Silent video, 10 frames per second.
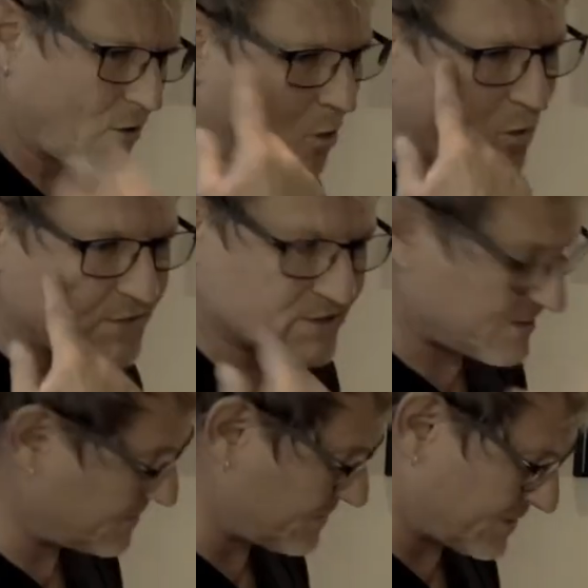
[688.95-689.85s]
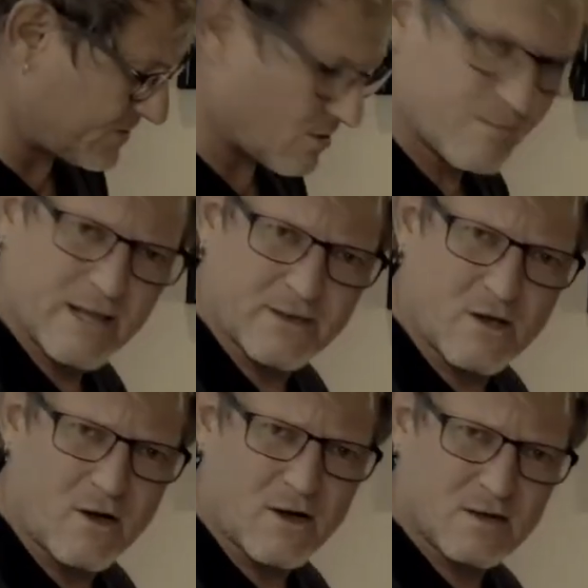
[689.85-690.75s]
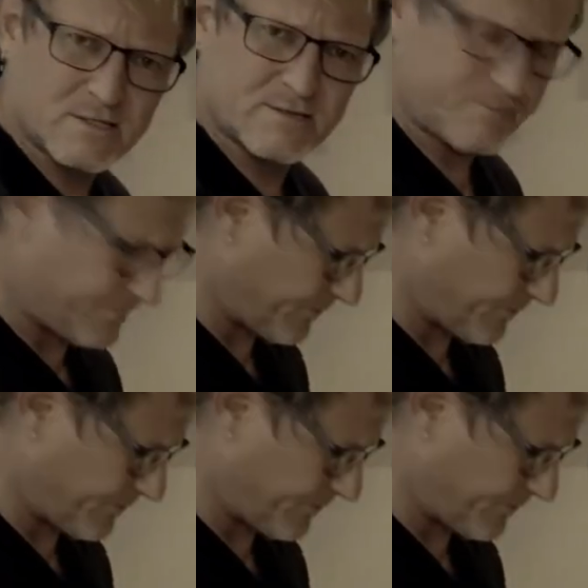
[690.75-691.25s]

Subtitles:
Or this song by the Cars.